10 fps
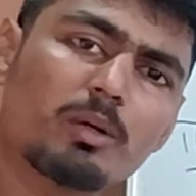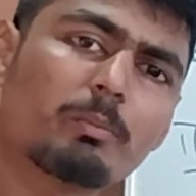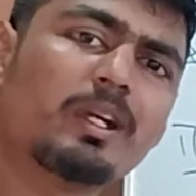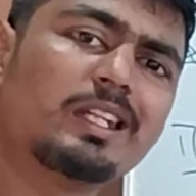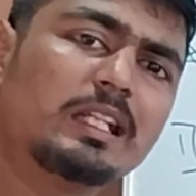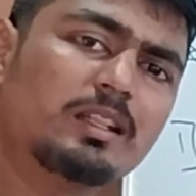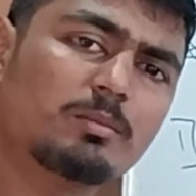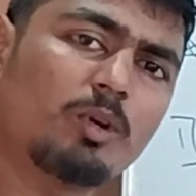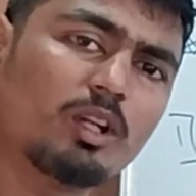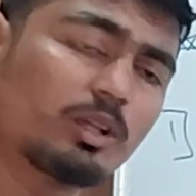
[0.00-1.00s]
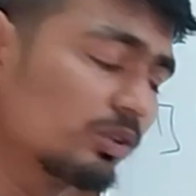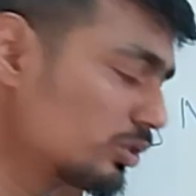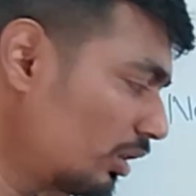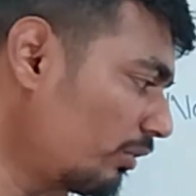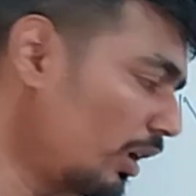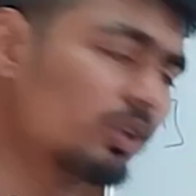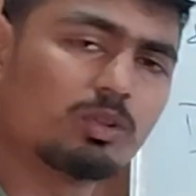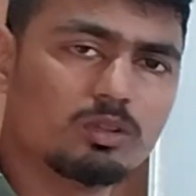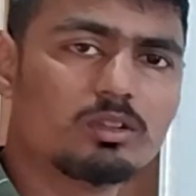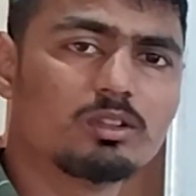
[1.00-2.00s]
of many molecules of
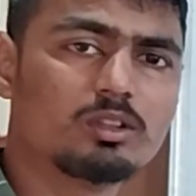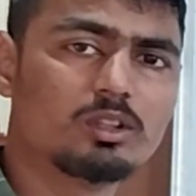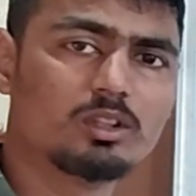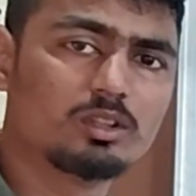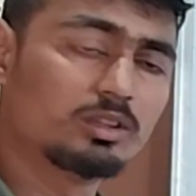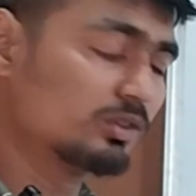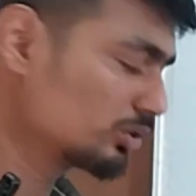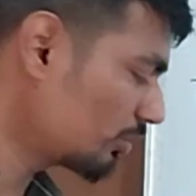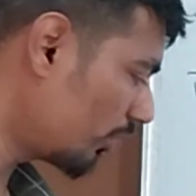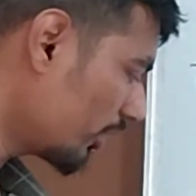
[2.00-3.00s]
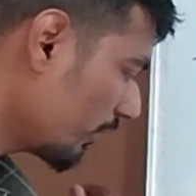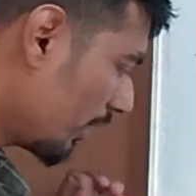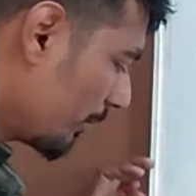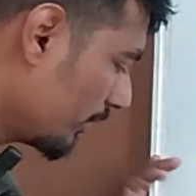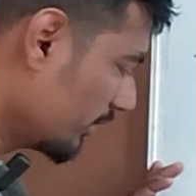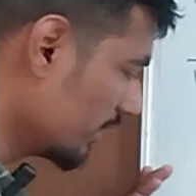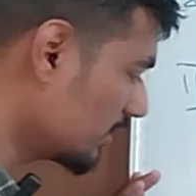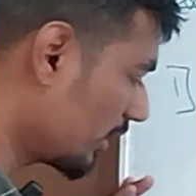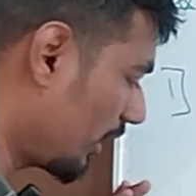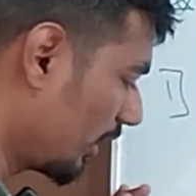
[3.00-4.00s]
alcohol. So what will happen,
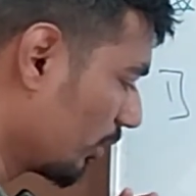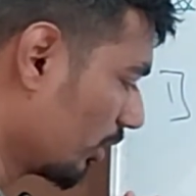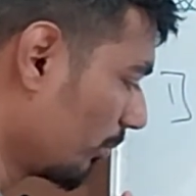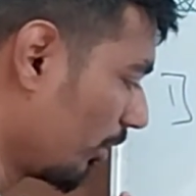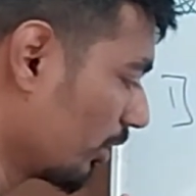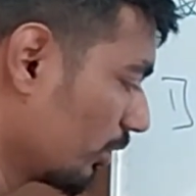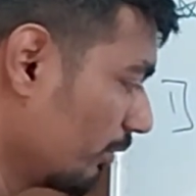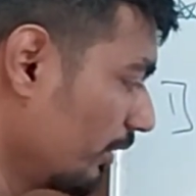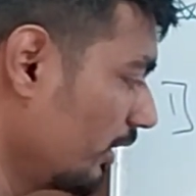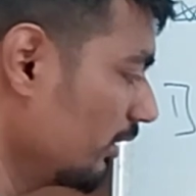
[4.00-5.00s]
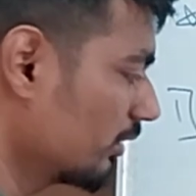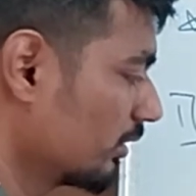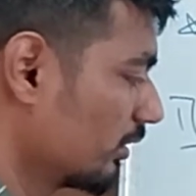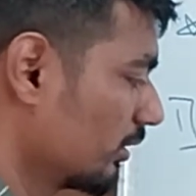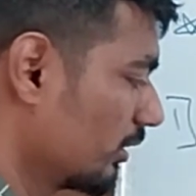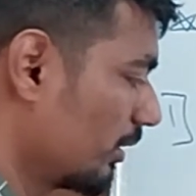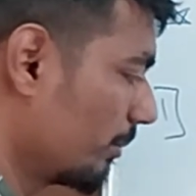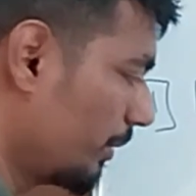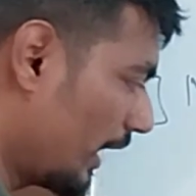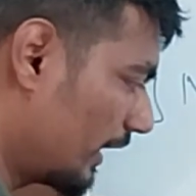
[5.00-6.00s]
this alcohol molecule will
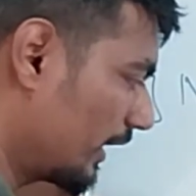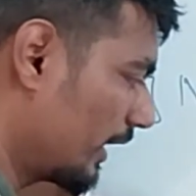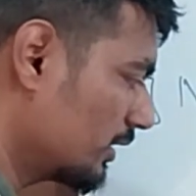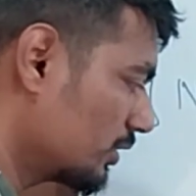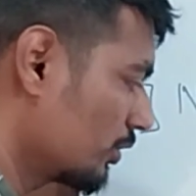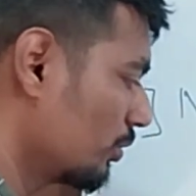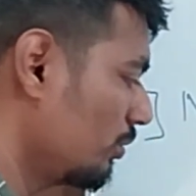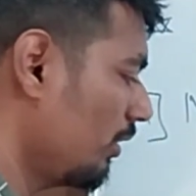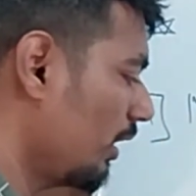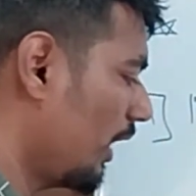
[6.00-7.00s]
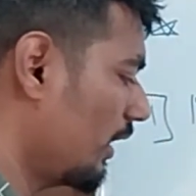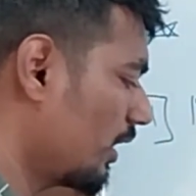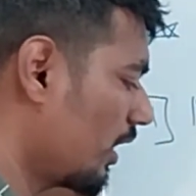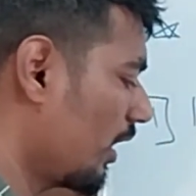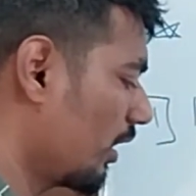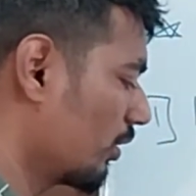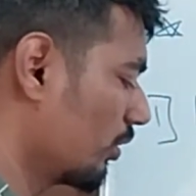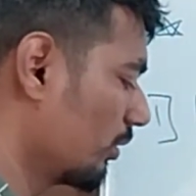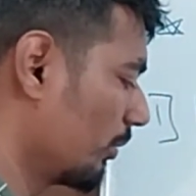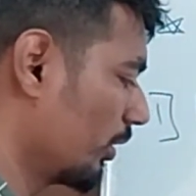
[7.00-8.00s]
be attached to another
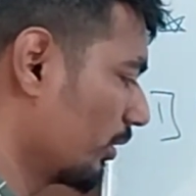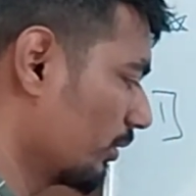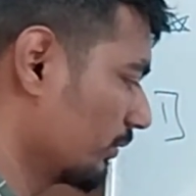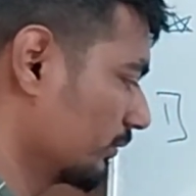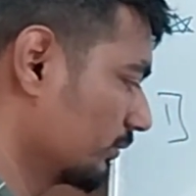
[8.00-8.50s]
alcohol molecule,